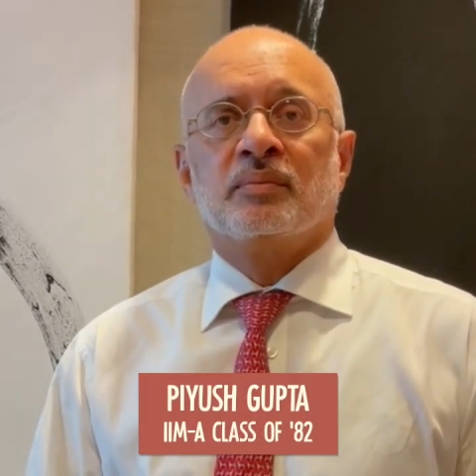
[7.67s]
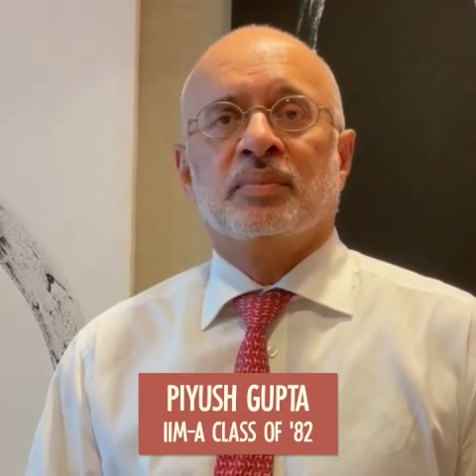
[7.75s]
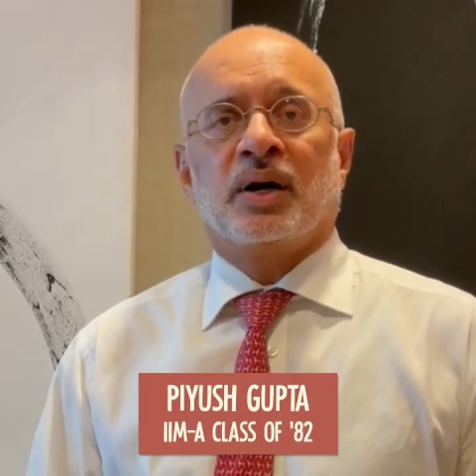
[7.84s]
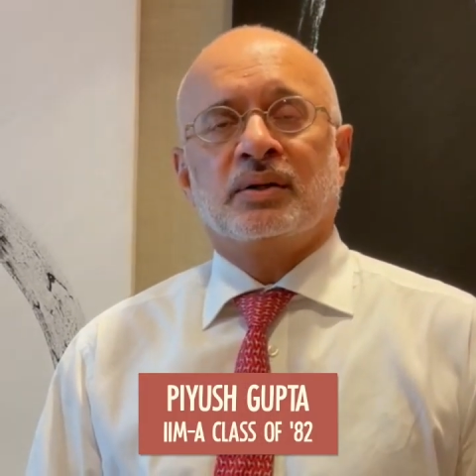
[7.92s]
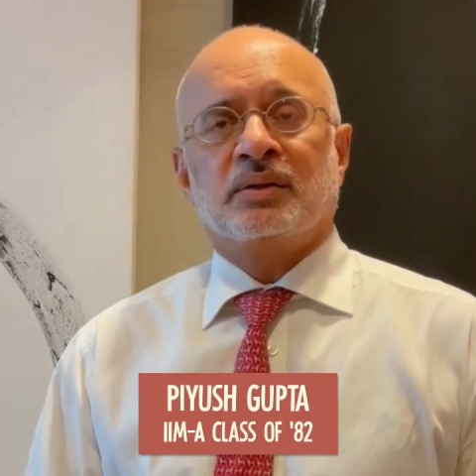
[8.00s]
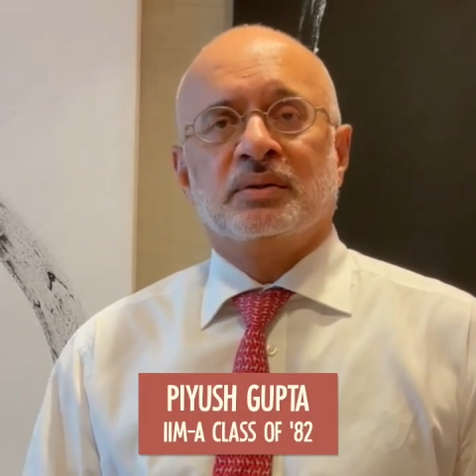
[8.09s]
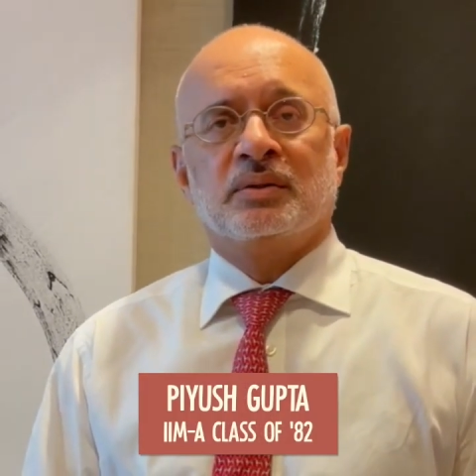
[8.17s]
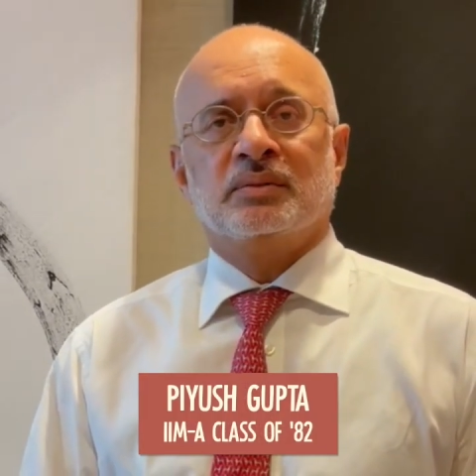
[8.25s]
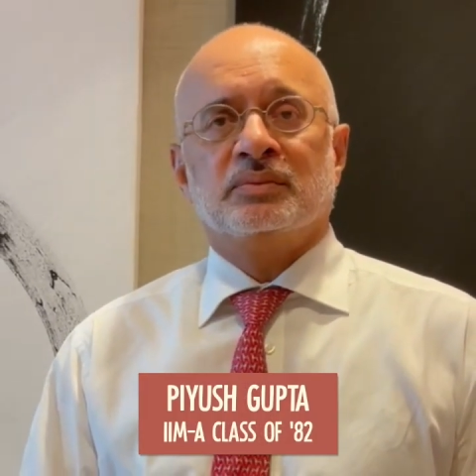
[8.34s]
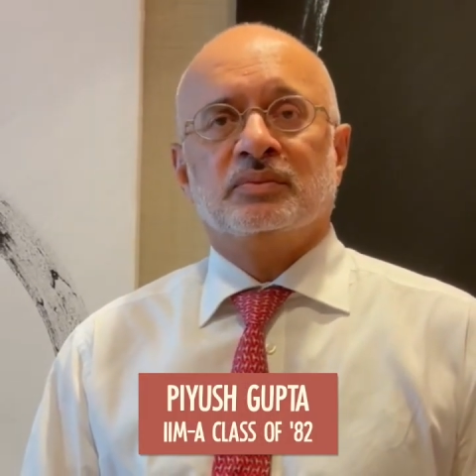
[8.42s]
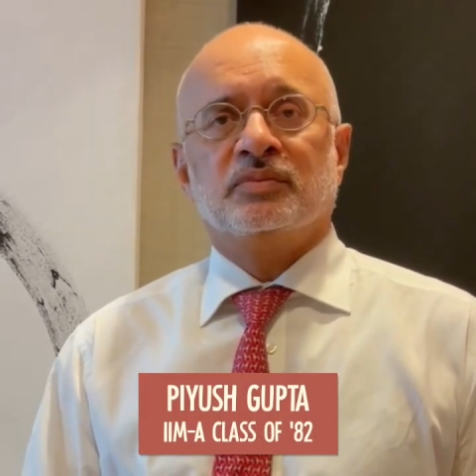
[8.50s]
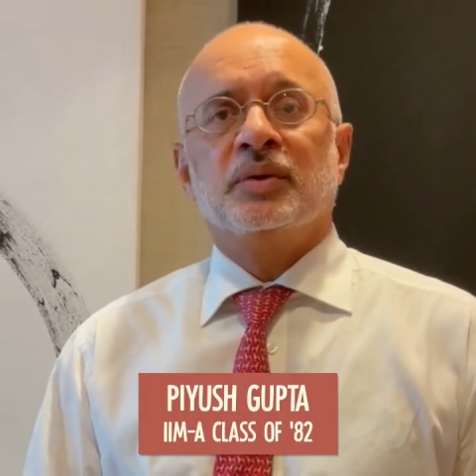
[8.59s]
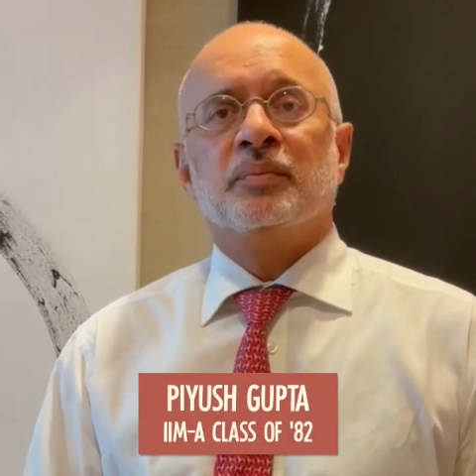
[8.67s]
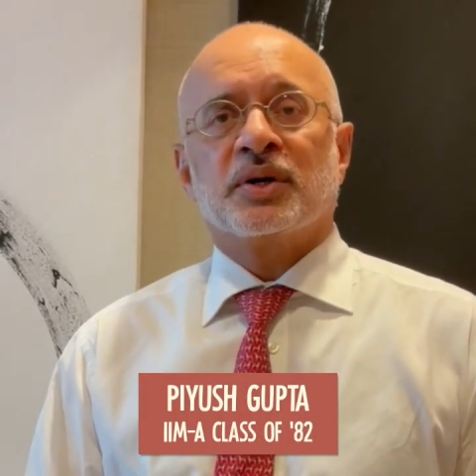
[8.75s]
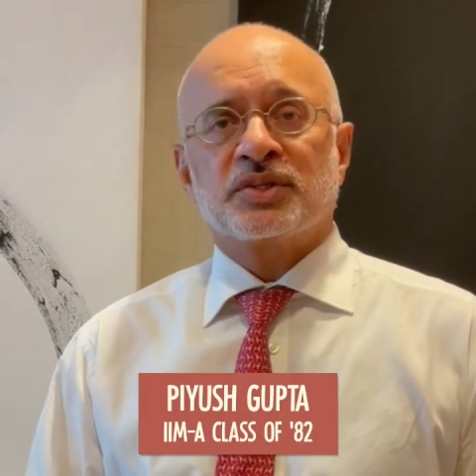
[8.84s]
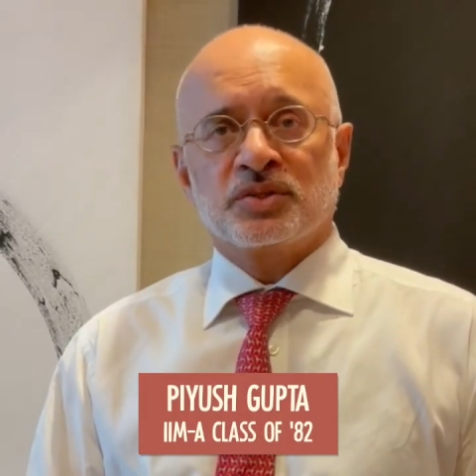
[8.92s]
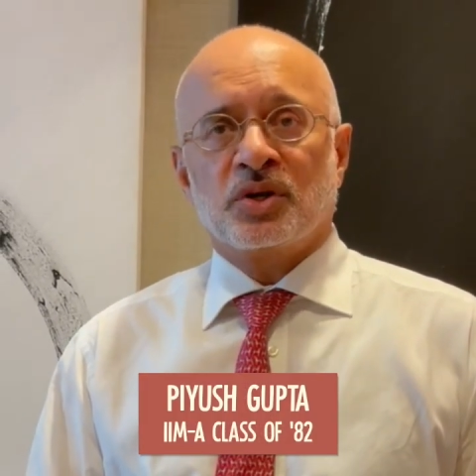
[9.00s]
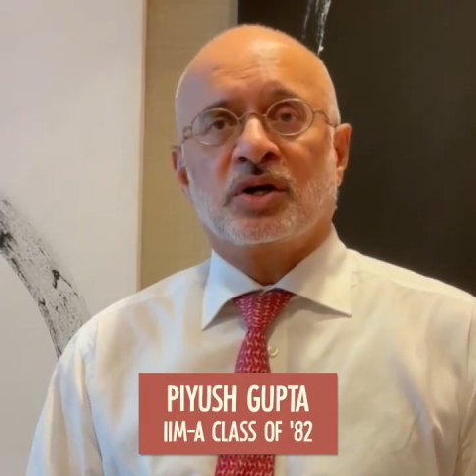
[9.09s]
but we
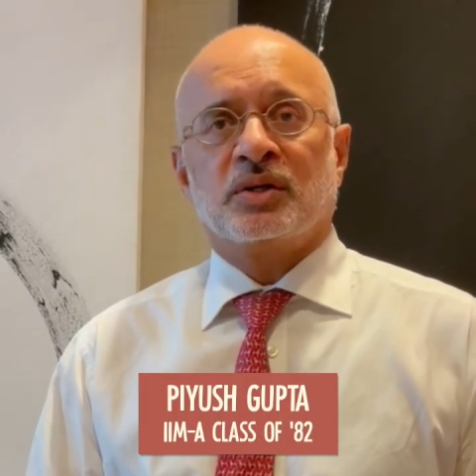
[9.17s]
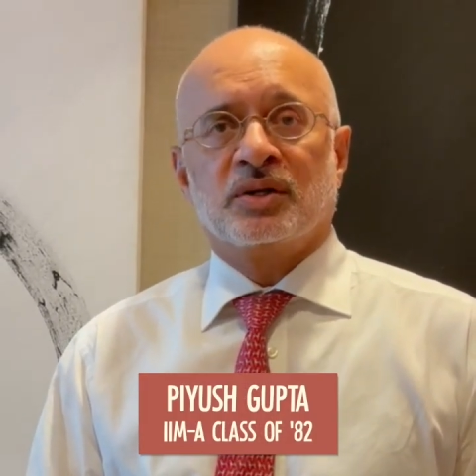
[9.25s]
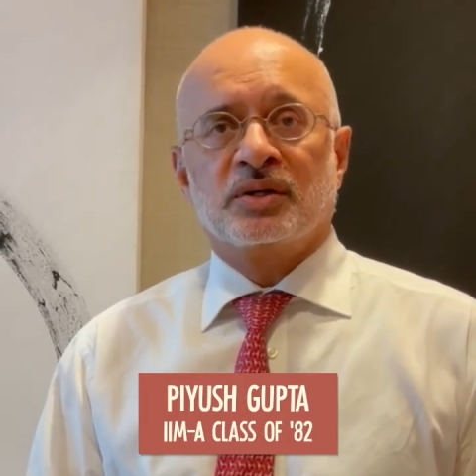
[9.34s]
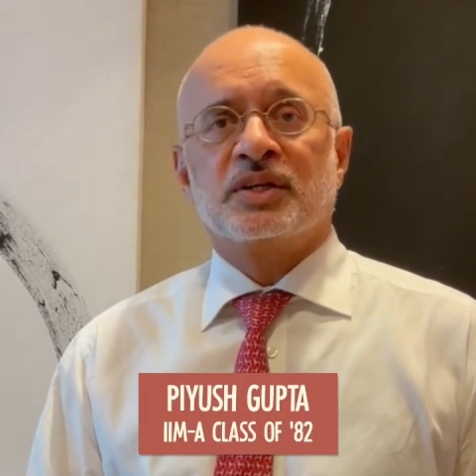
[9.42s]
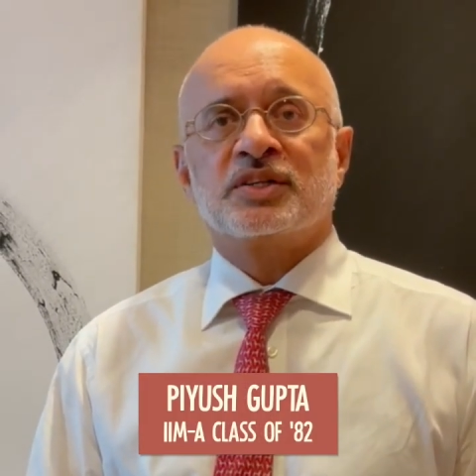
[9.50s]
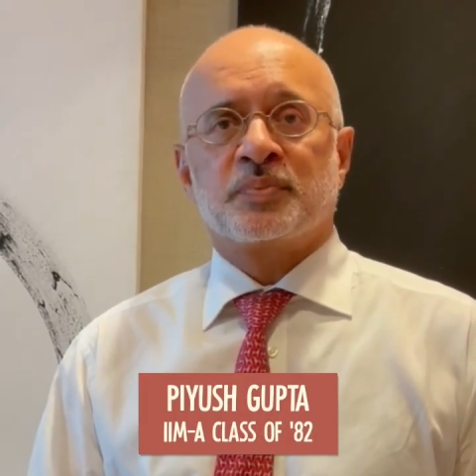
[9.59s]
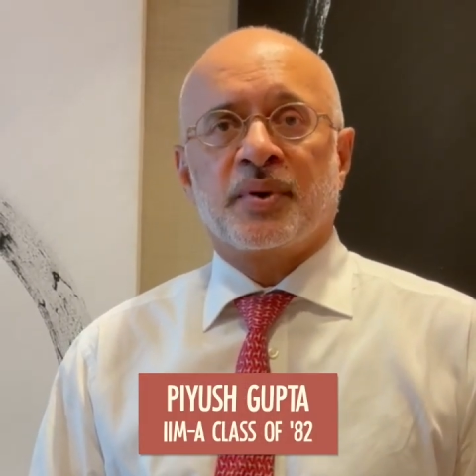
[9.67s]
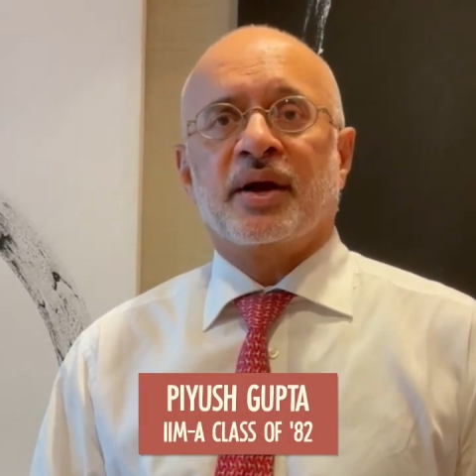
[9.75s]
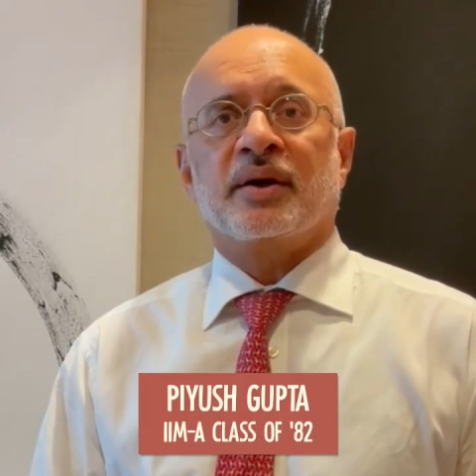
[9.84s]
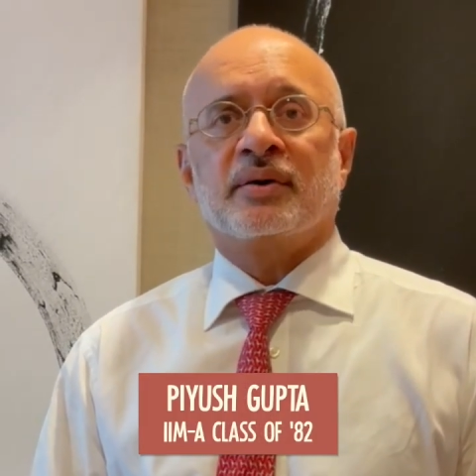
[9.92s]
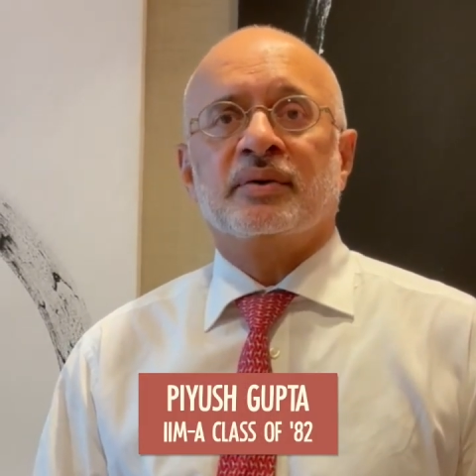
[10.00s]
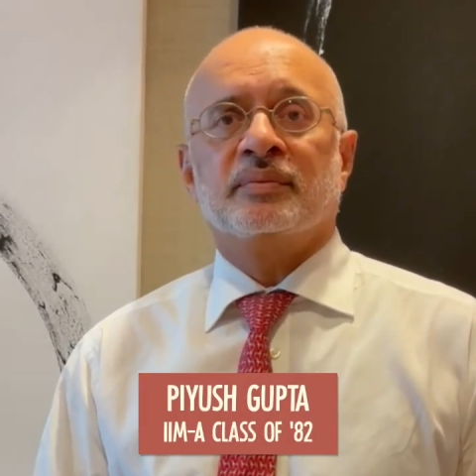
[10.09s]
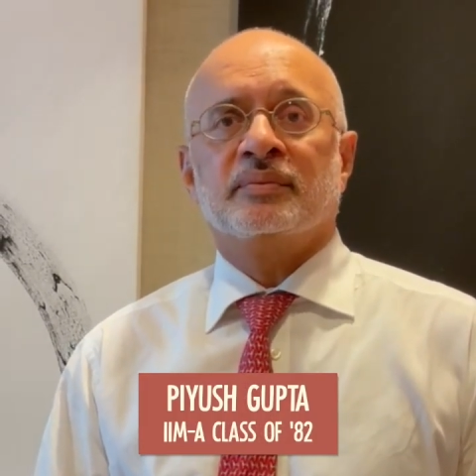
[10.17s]
must not despair.